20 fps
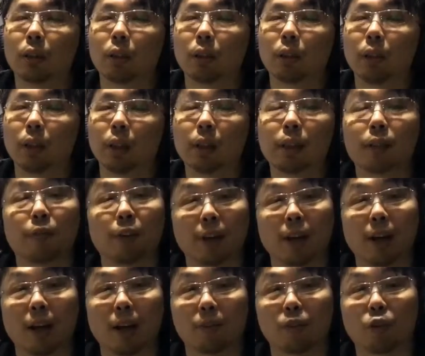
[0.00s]
It's very
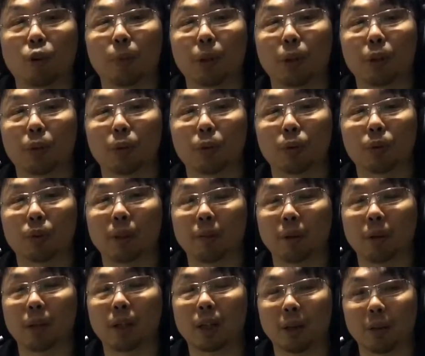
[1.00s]
hard for me to keep on
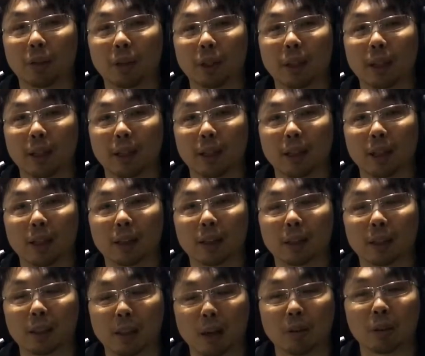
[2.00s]
counting and
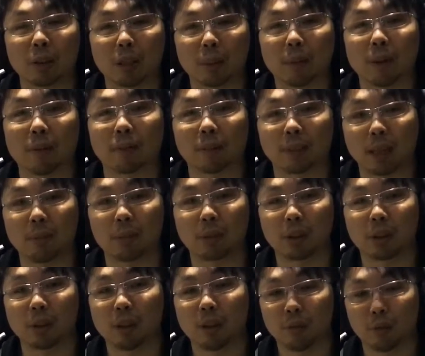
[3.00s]
count the number of times
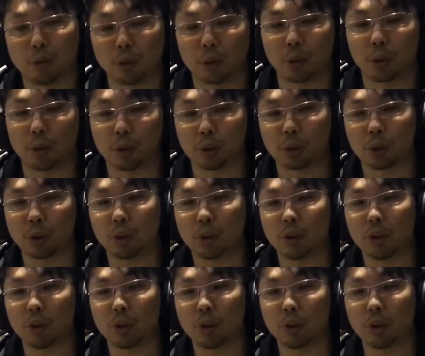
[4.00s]
for you also.